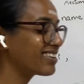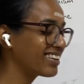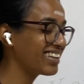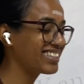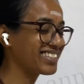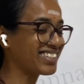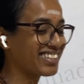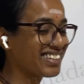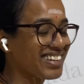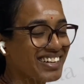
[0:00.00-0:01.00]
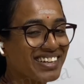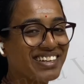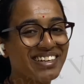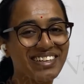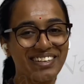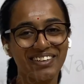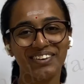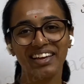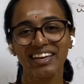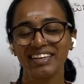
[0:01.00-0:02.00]
teacher.
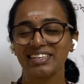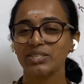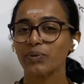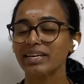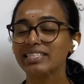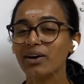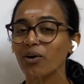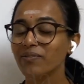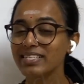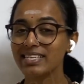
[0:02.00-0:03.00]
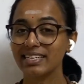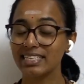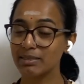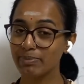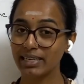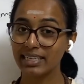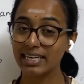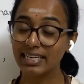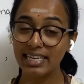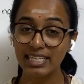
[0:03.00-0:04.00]
Okay, so it's always a
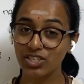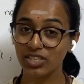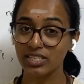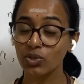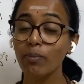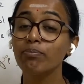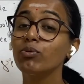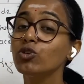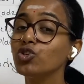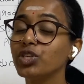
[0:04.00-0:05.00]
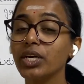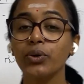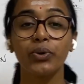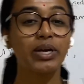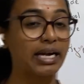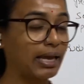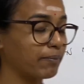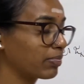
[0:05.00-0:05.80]
respected teacher. So Pujya Gurugale